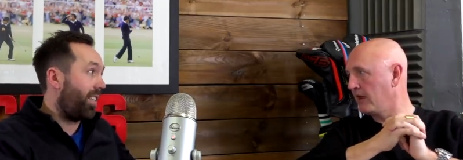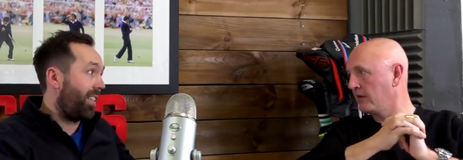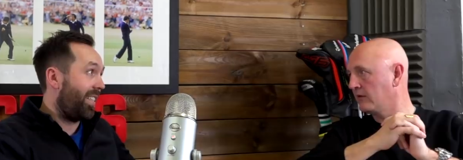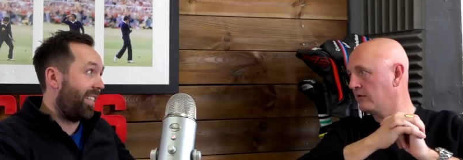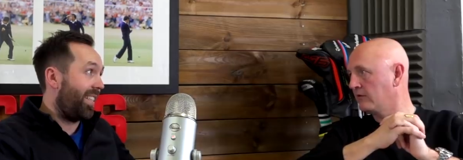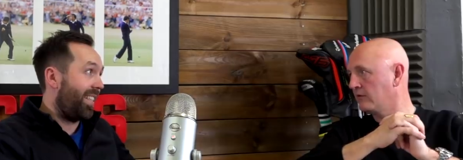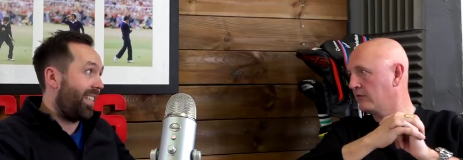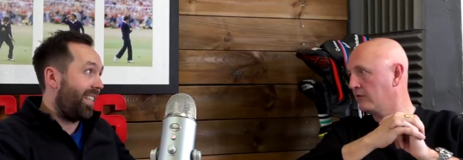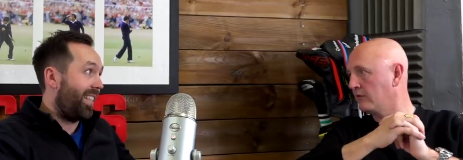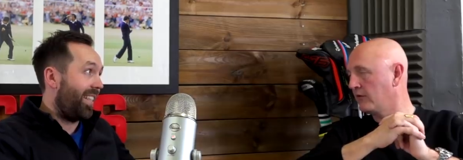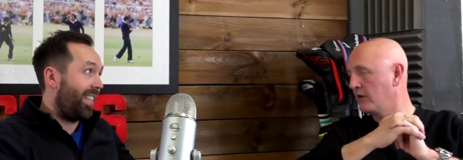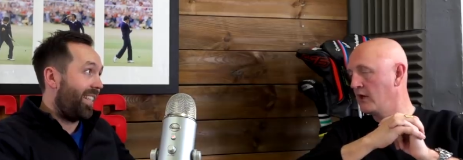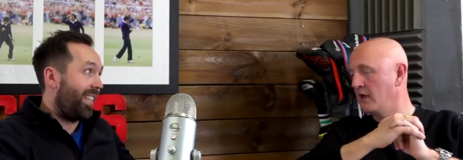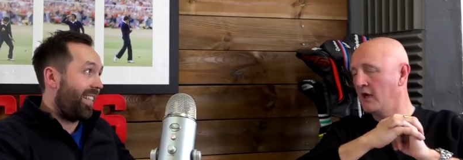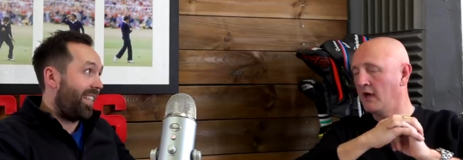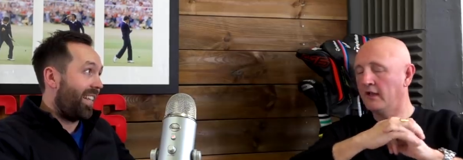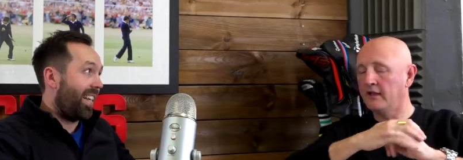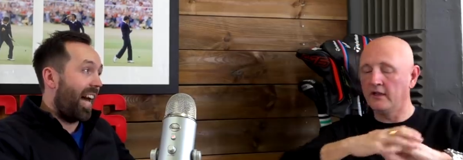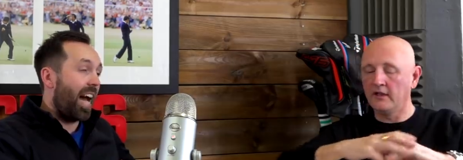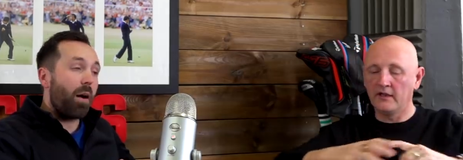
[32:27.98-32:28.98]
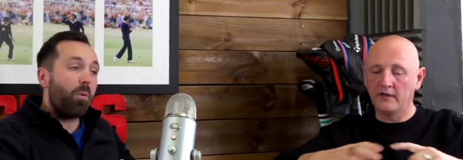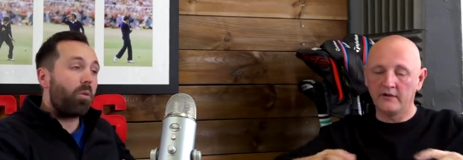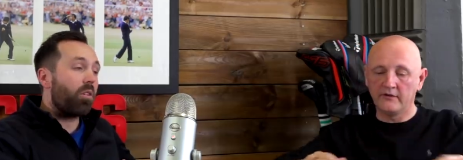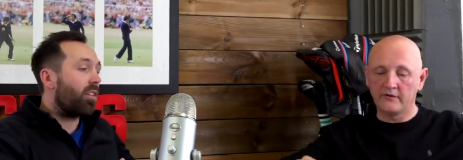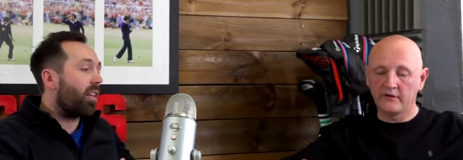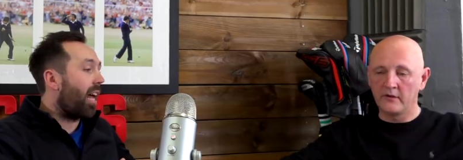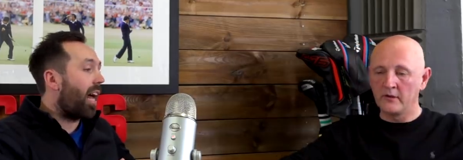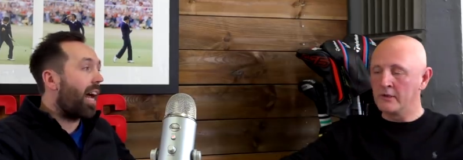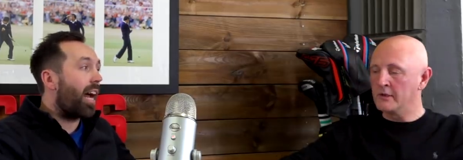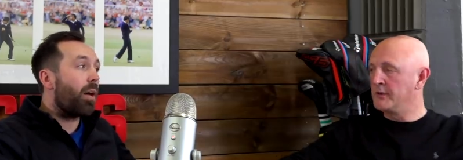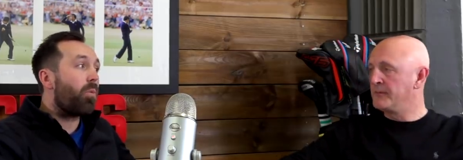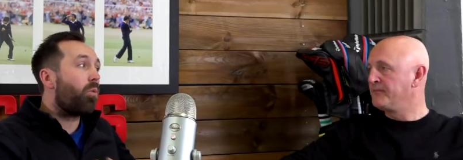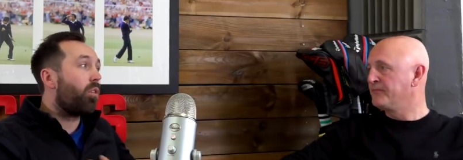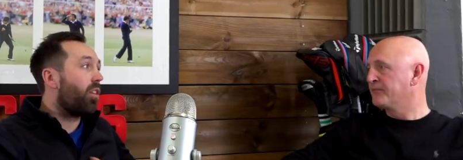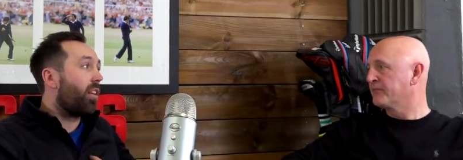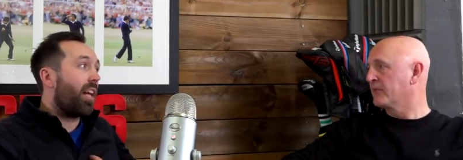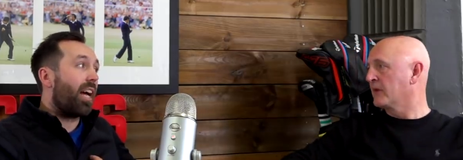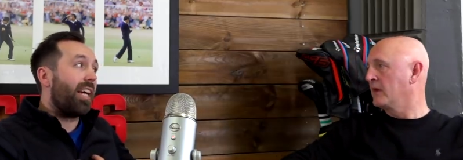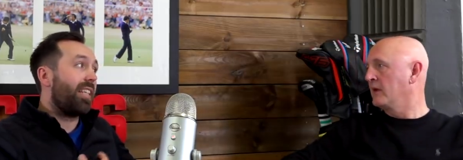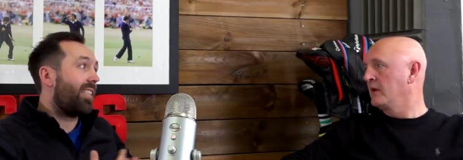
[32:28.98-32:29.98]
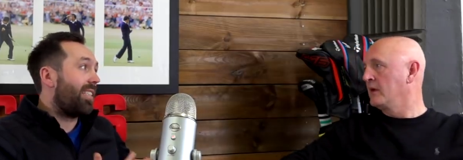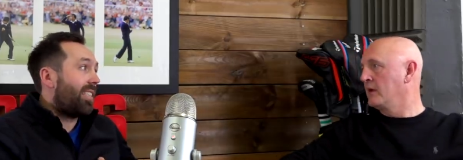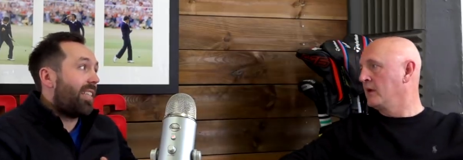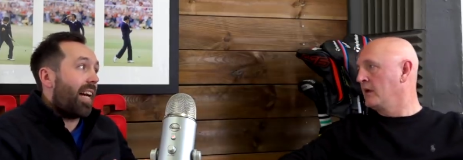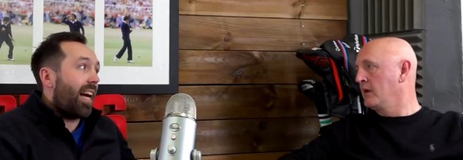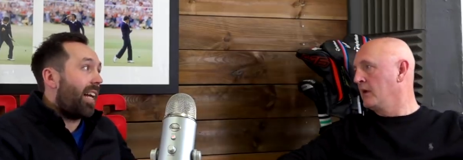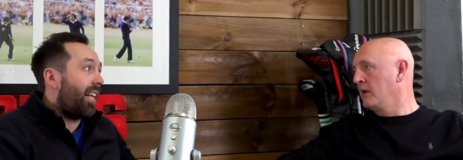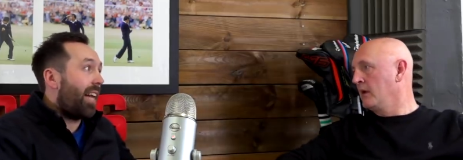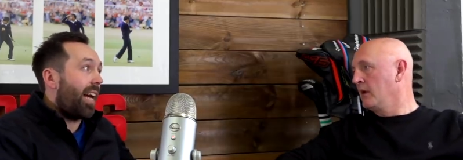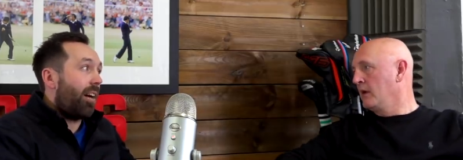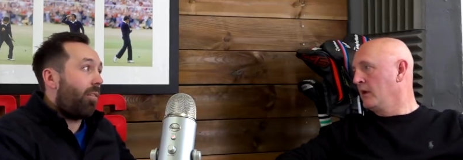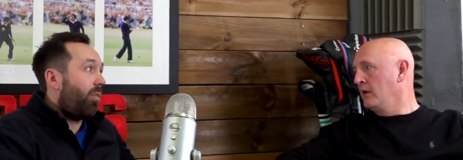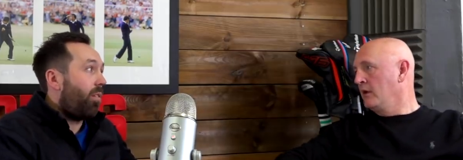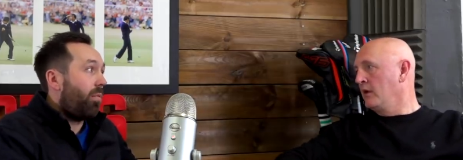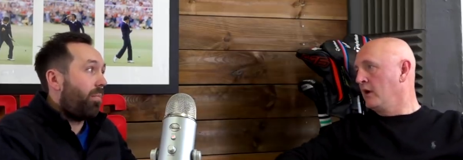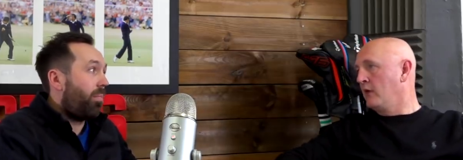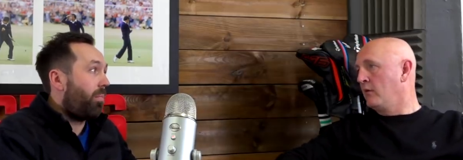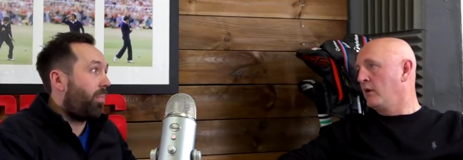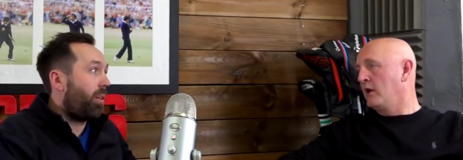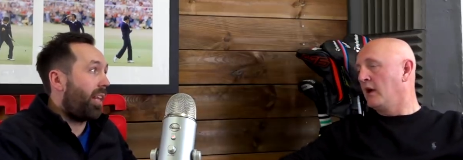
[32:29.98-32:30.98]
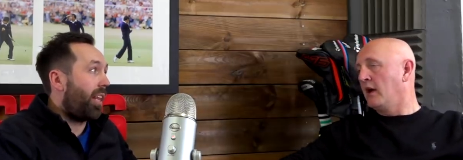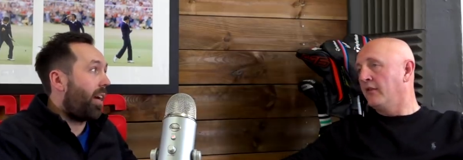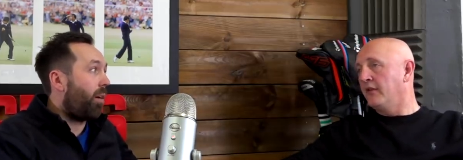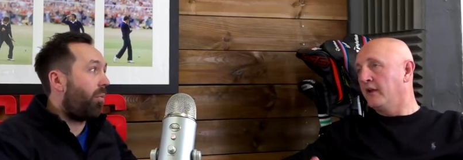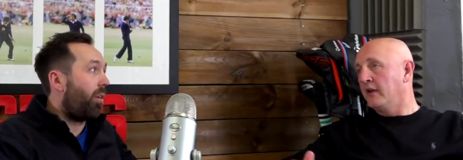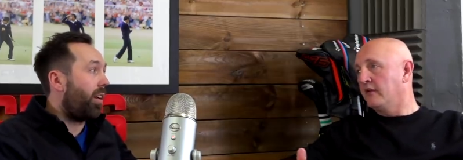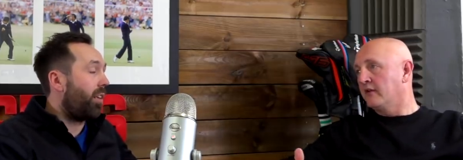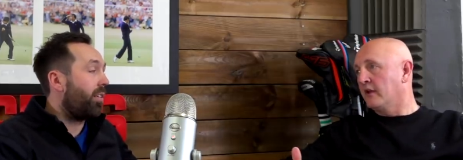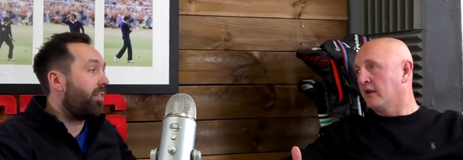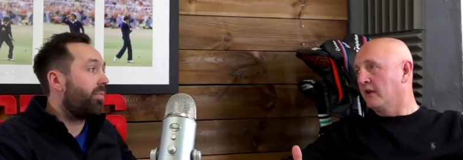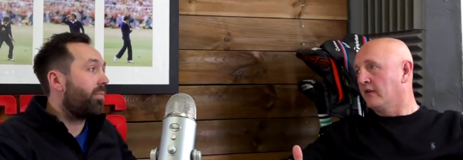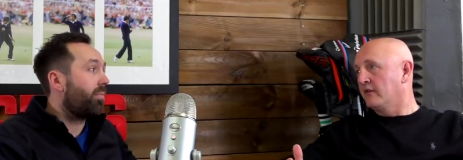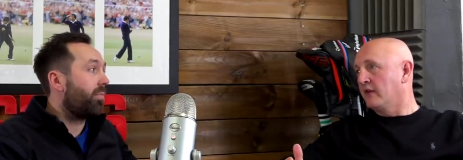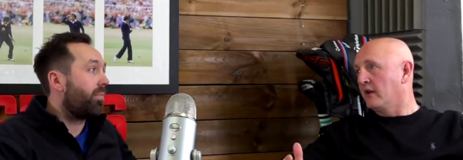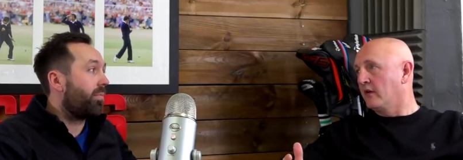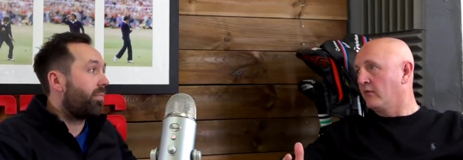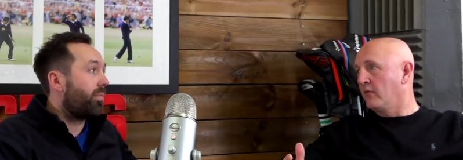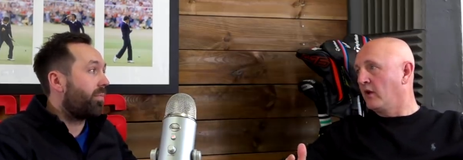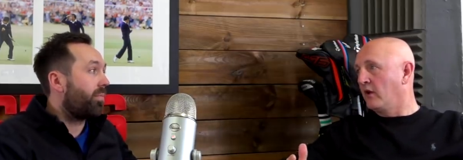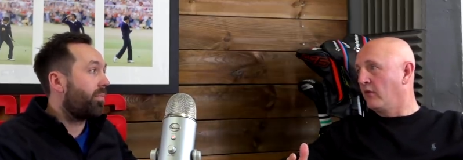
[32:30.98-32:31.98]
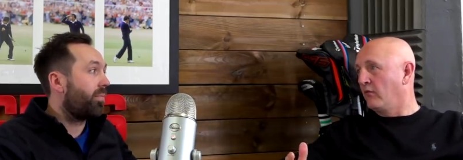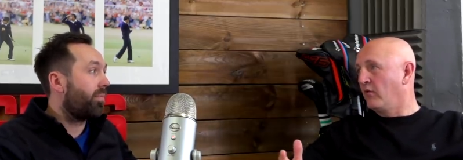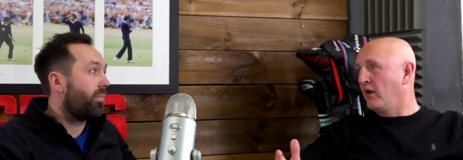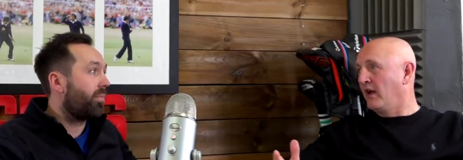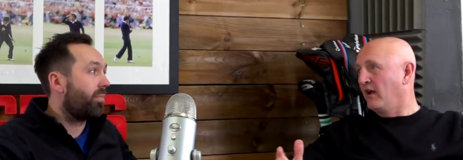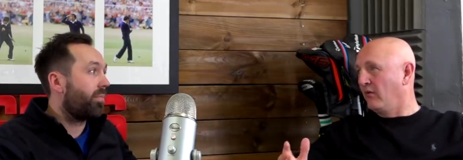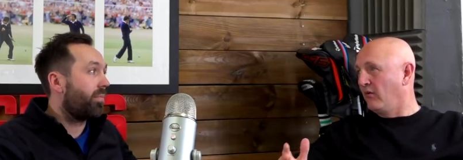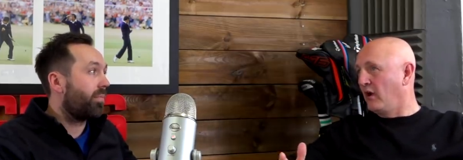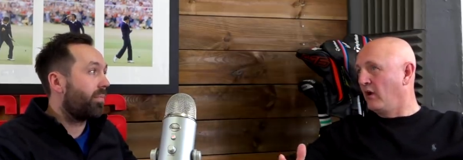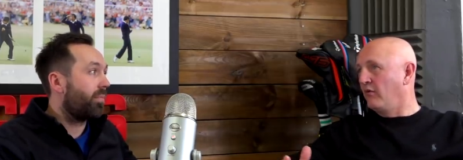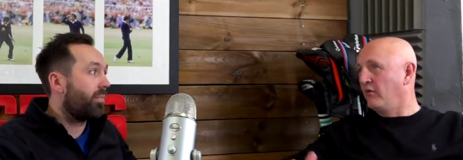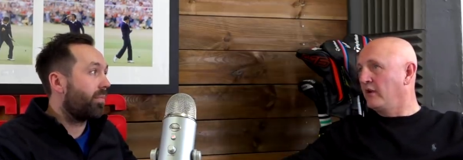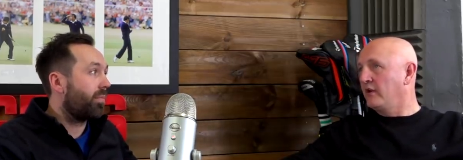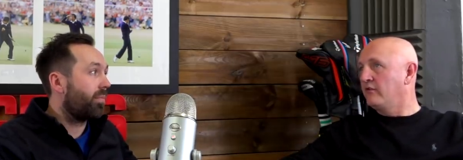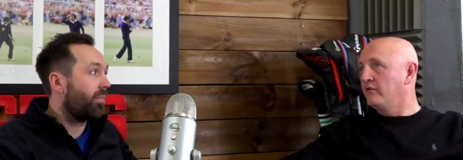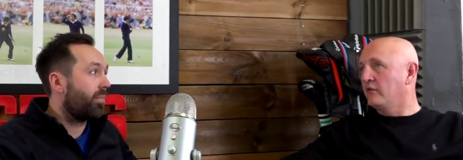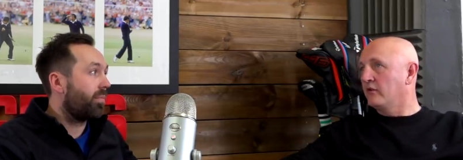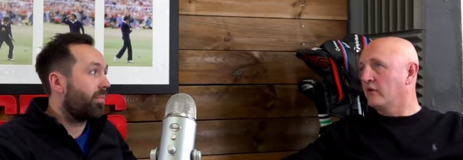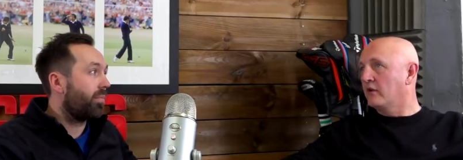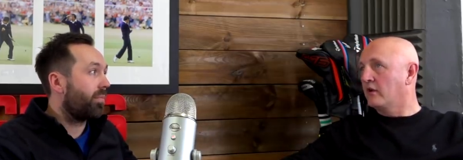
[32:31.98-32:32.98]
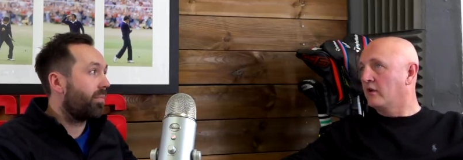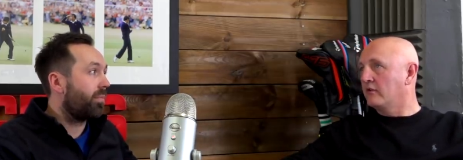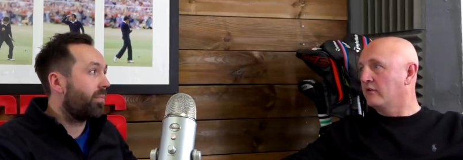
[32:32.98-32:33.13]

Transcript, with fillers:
Speaker 1: yeah. So I think I wouldn't. I wouldn't like to start now. No, I think way. it's
Speaker 2: like you say. original